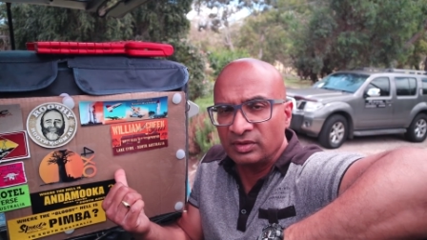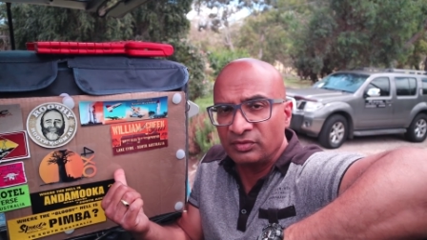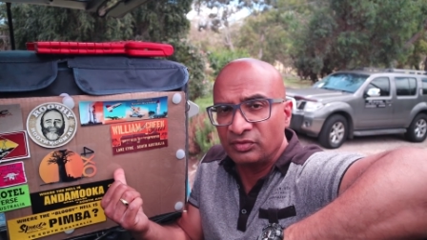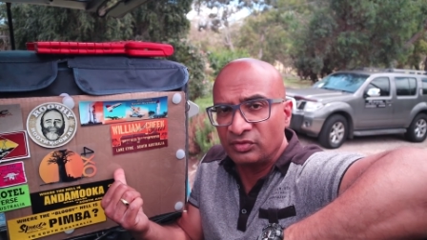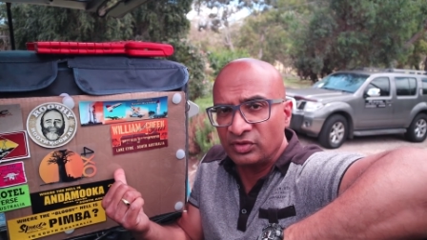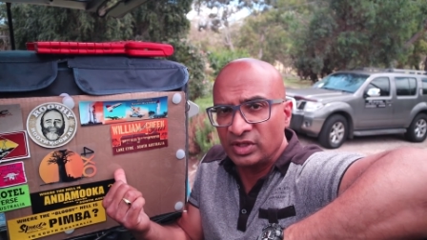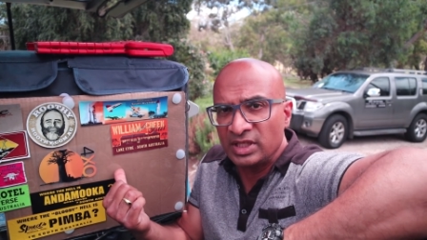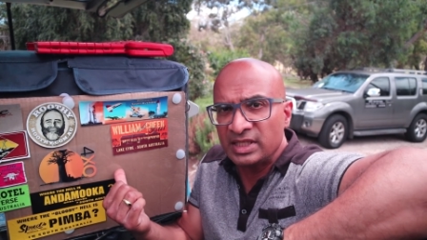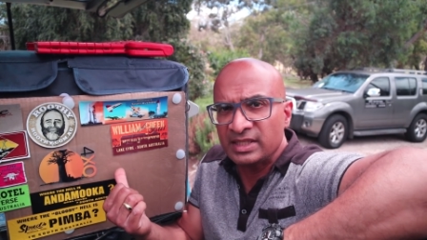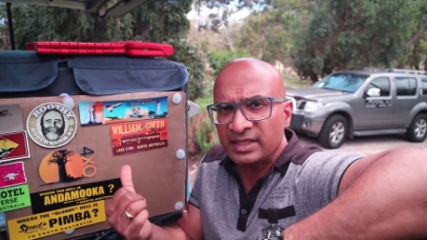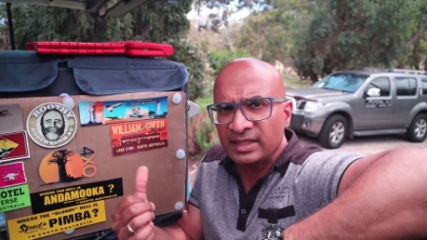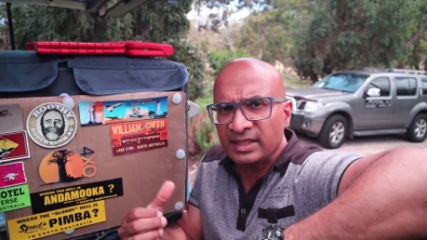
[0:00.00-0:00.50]
the
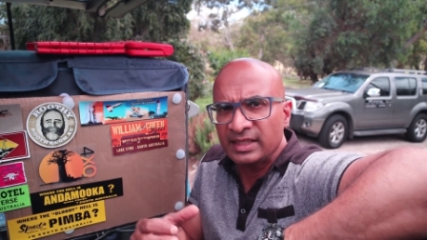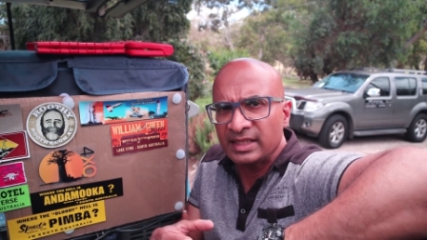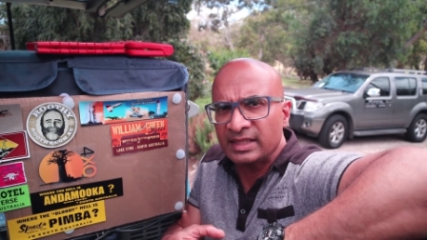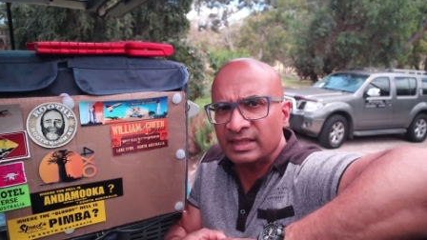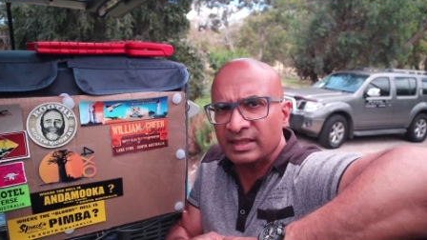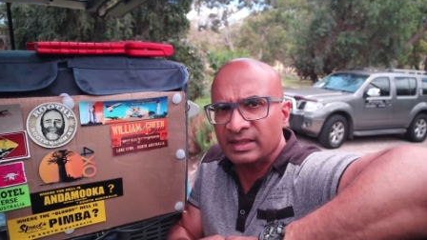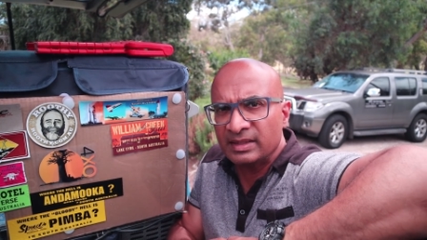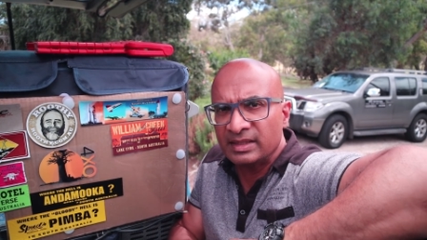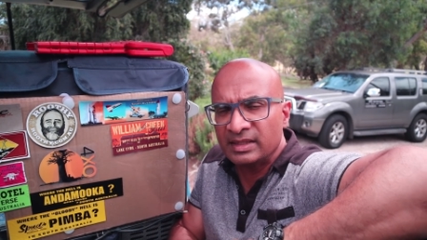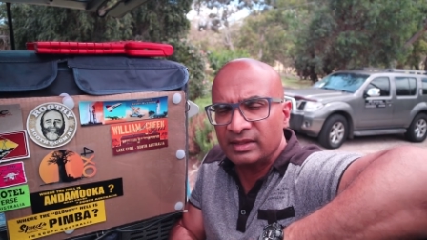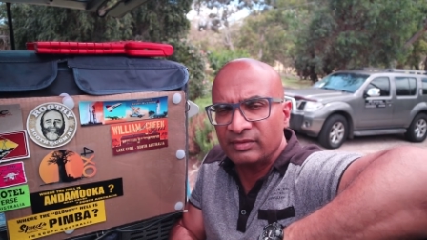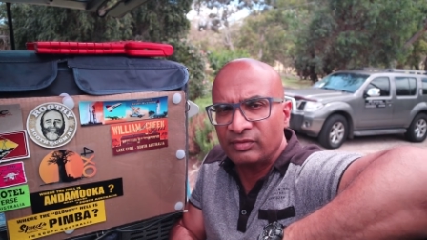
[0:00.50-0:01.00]
freezer in
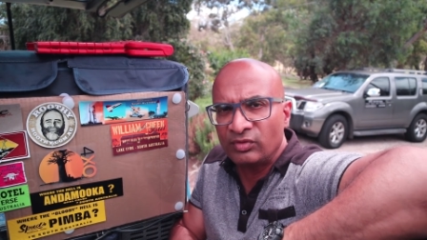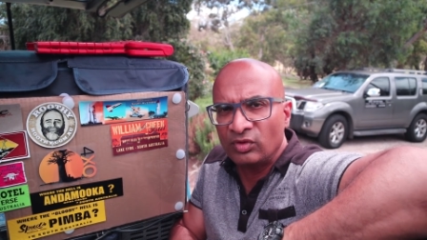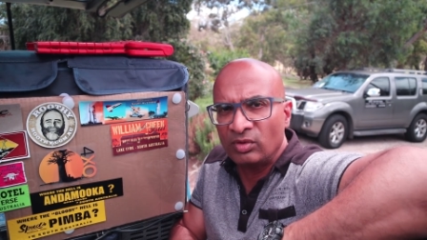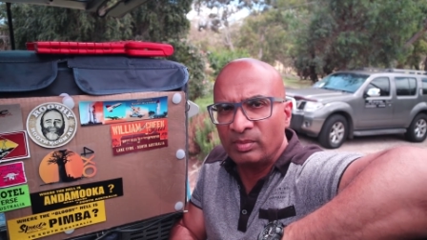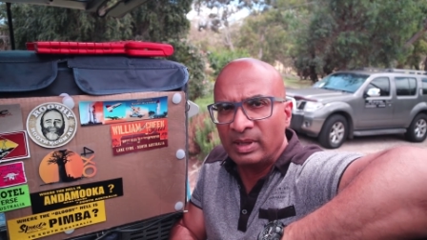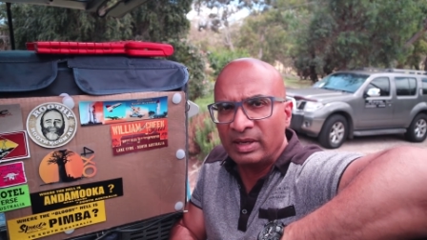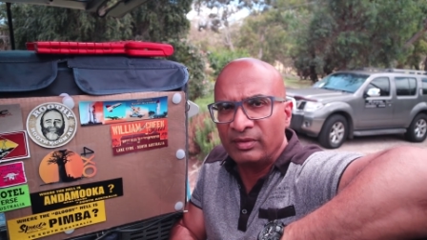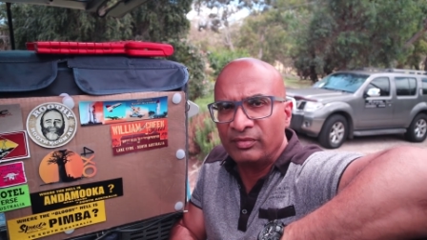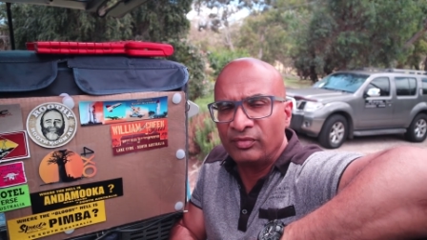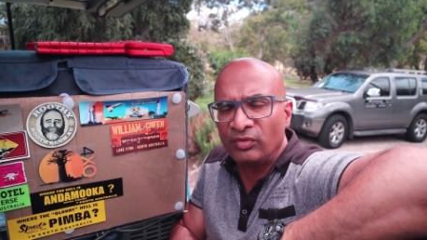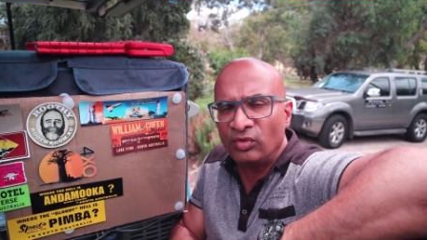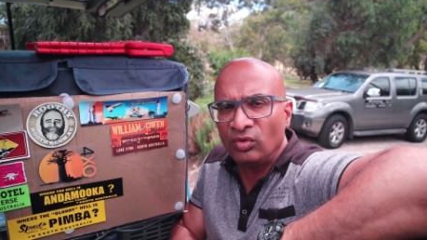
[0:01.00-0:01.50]
the
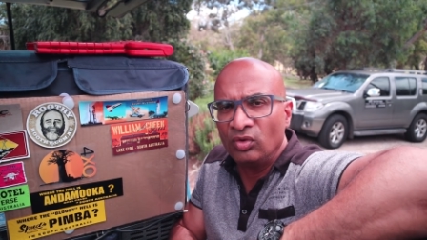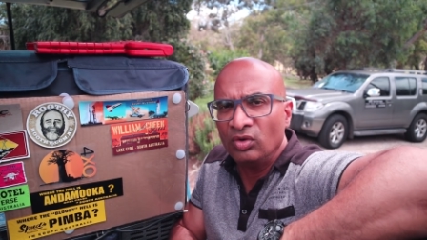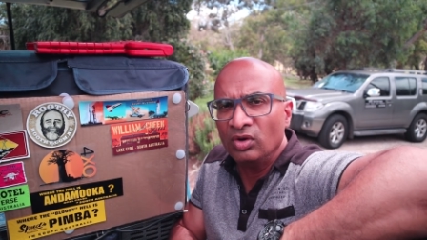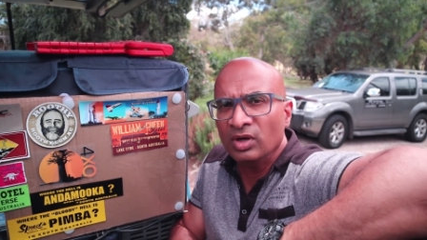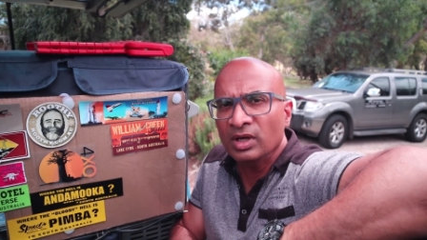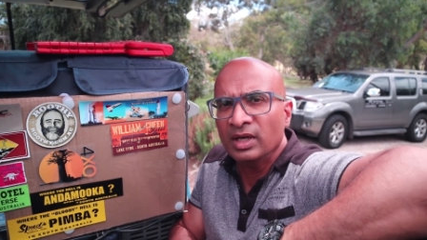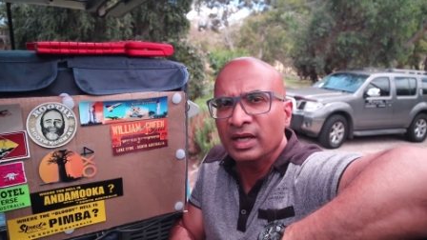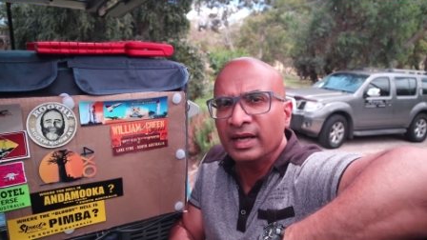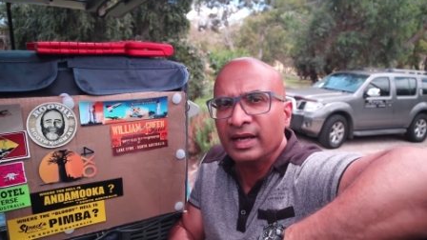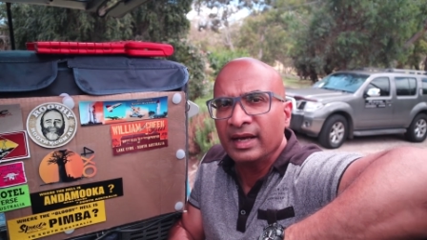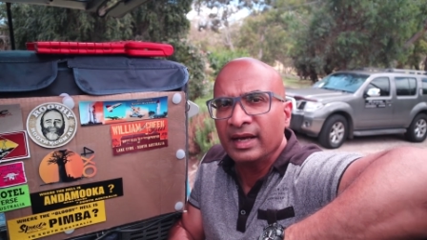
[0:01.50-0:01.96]
4x4.